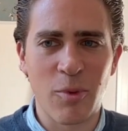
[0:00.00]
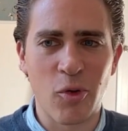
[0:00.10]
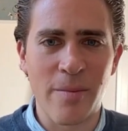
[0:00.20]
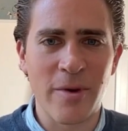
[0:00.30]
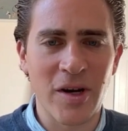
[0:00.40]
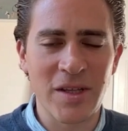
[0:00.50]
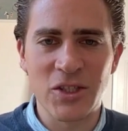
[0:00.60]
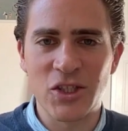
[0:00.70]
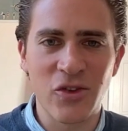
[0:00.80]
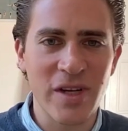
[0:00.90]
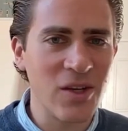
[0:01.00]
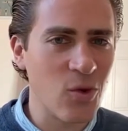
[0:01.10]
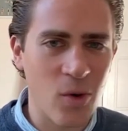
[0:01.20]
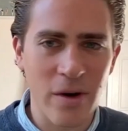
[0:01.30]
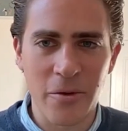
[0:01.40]
perimeter at the street,
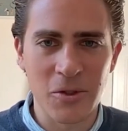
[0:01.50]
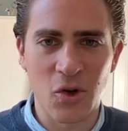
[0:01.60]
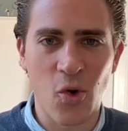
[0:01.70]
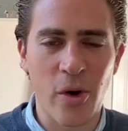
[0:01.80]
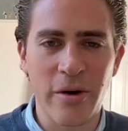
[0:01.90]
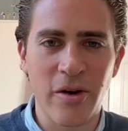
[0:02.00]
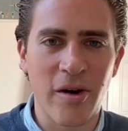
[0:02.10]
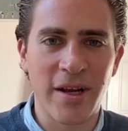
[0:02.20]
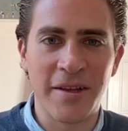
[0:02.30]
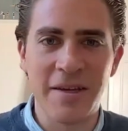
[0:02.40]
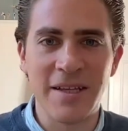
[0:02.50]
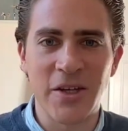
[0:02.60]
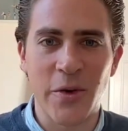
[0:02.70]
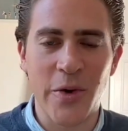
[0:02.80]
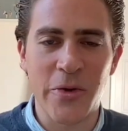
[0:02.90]
or if there's a courtyard on the
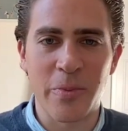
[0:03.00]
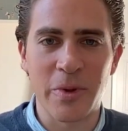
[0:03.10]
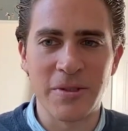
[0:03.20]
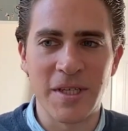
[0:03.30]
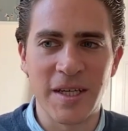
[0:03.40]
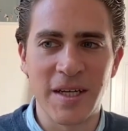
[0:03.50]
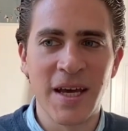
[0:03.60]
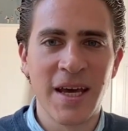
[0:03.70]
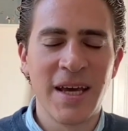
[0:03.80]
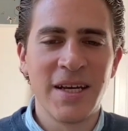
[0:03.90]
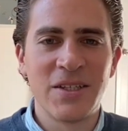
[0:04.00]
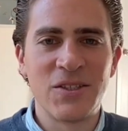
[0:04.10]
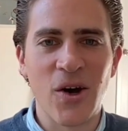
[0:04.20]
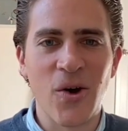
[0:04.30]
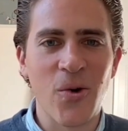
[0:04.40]
interior of the building.
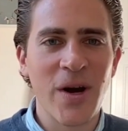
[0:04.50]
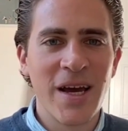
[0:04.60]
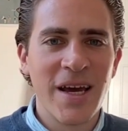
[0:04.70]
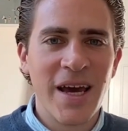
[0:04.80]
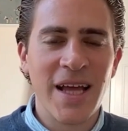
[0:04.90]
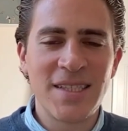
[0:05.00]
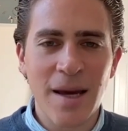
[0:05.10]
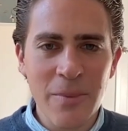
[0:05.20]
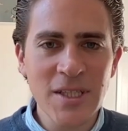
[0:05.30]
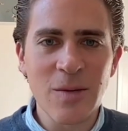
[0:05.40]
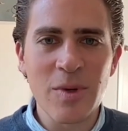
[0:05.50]
So it's something to